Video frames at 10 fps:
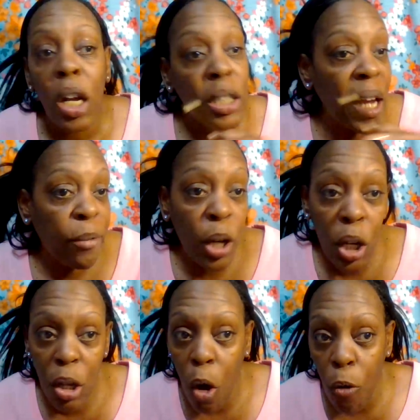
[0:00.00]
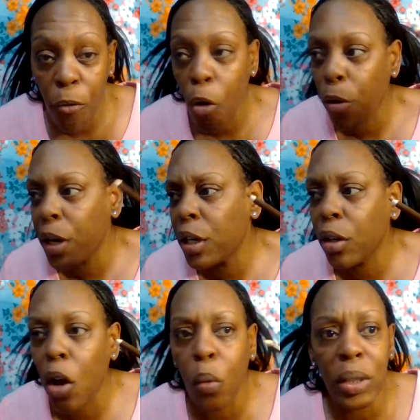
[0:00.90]
definitely go for it you
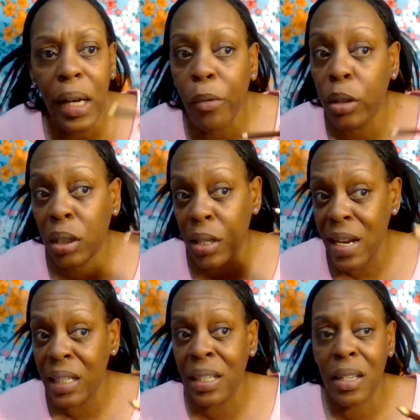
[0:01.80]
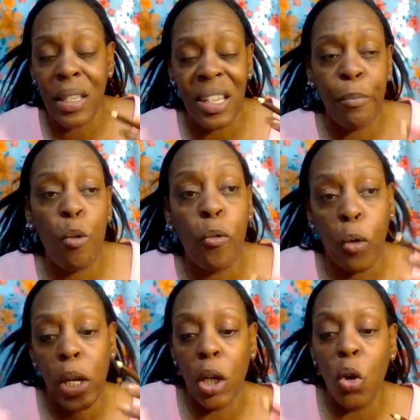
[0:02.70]
know whichever is easiest simple
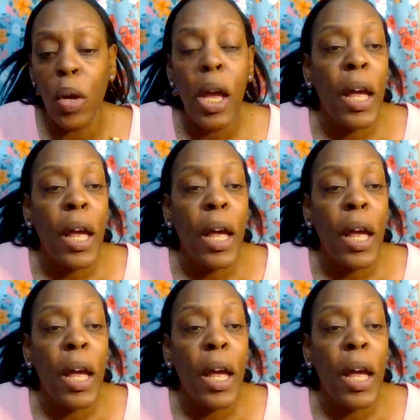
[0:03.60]
for you